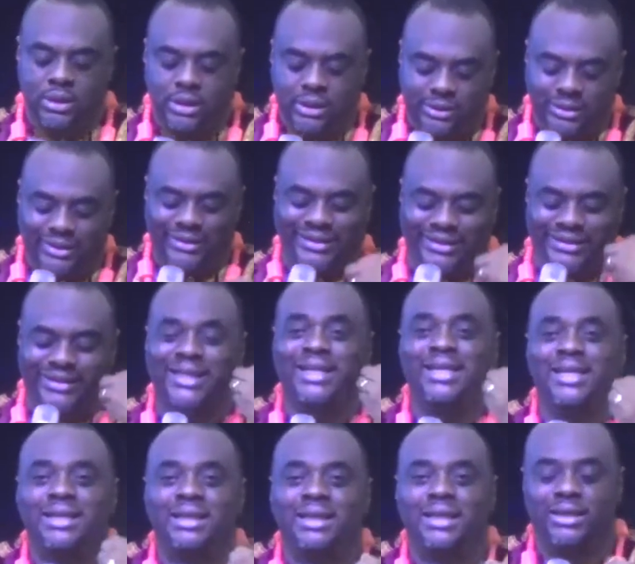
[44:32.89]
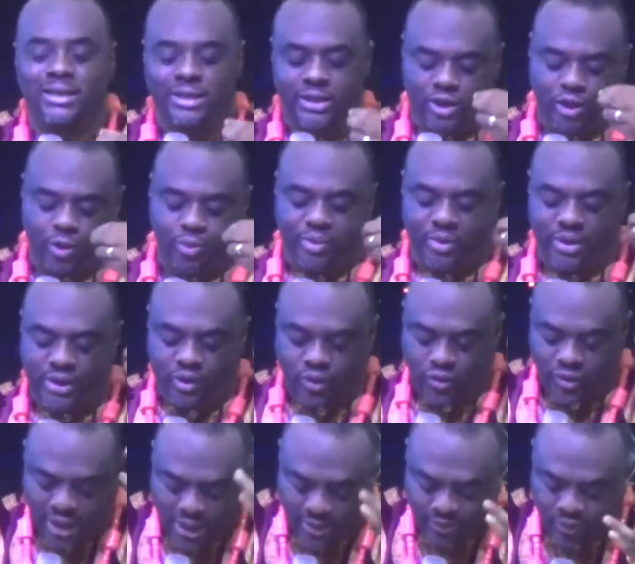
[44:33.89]
It is seeing in the spirit
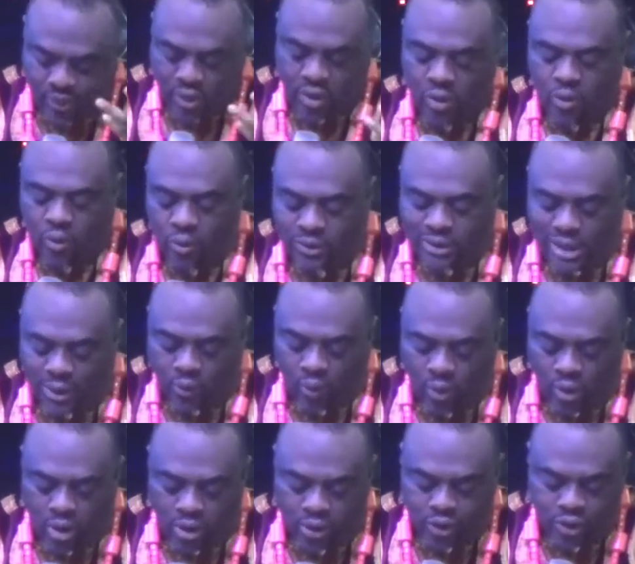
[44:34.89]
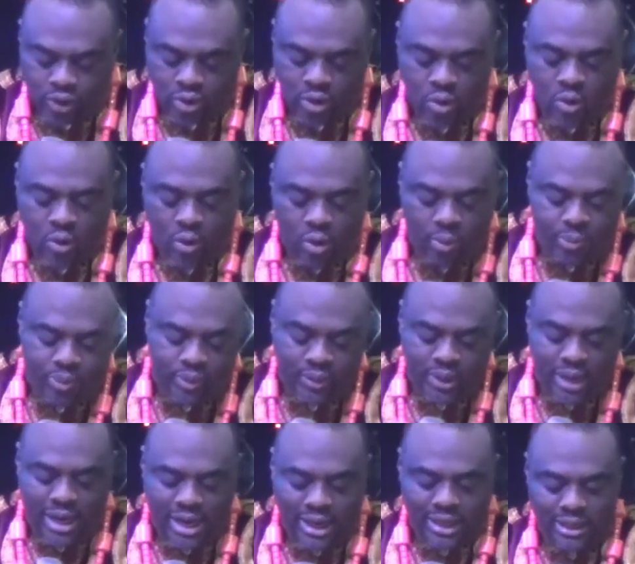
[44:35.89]
realm with an what? Open
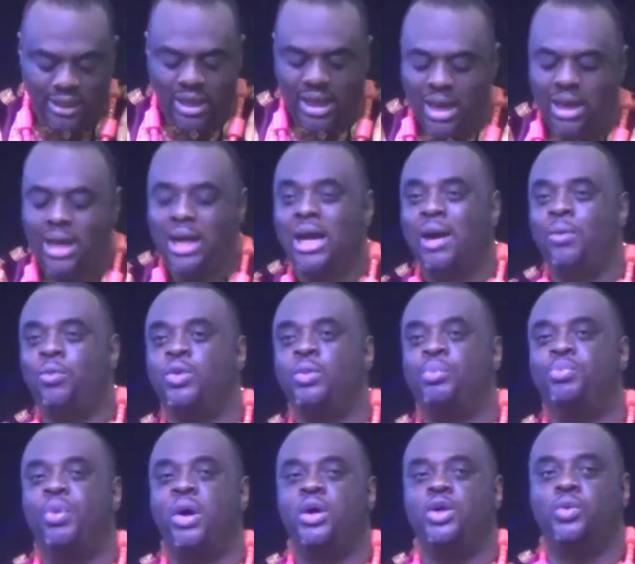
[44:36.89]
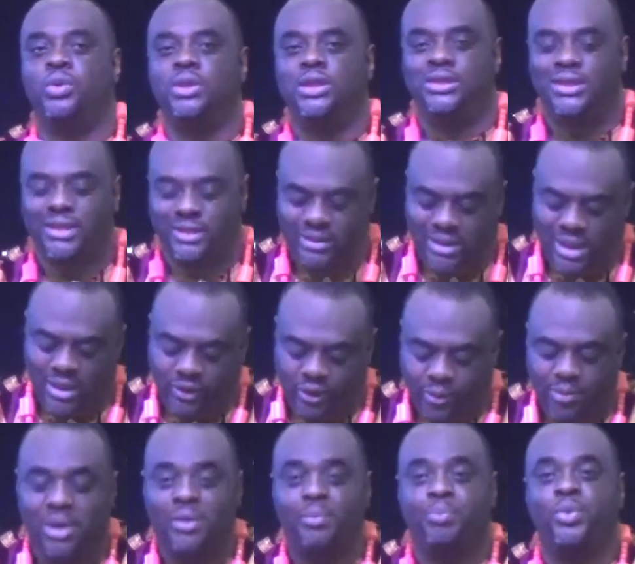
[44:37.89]
eye. I wouldn't bore you with the
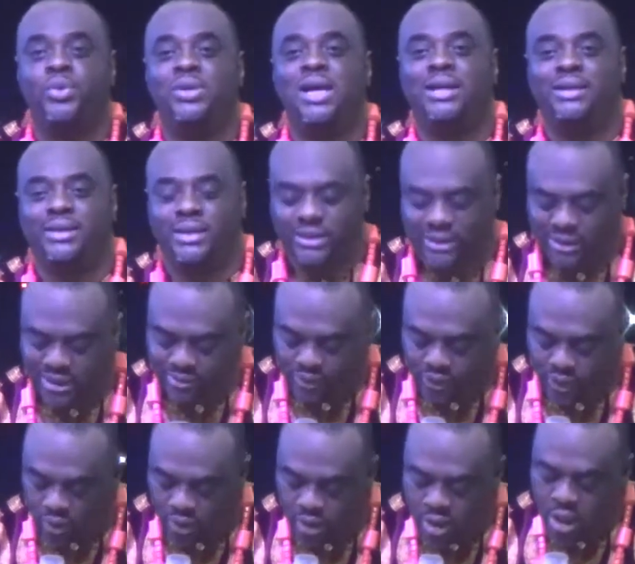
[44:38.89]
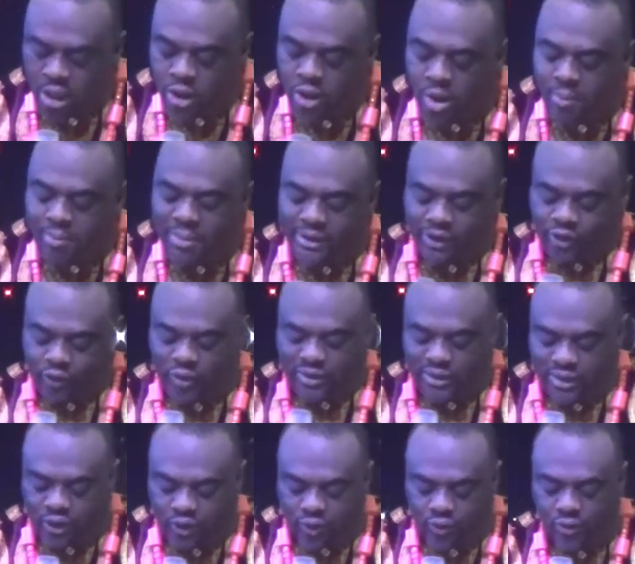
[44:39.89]
details, but put down this scripture. Numbers
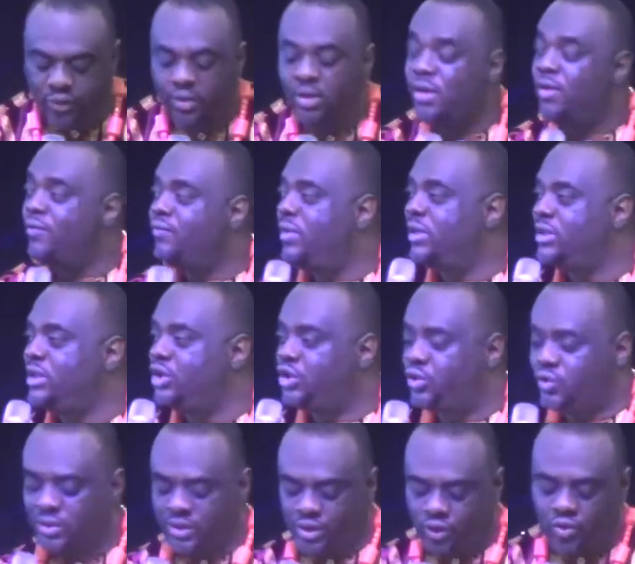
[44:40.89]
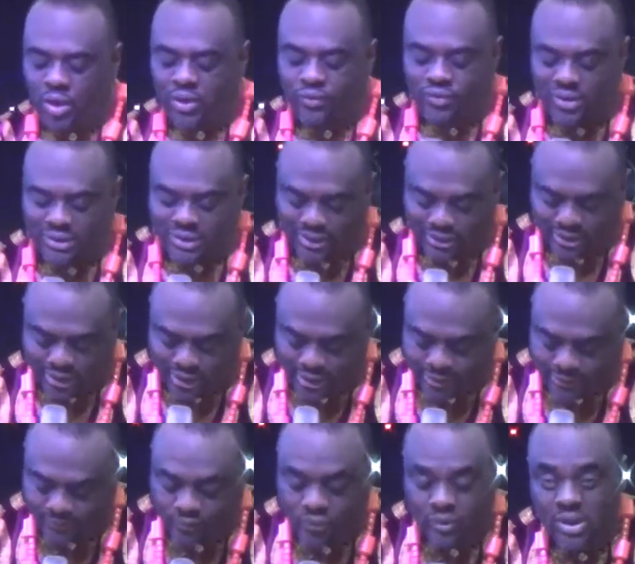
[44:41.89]
22, verses 22 and 23.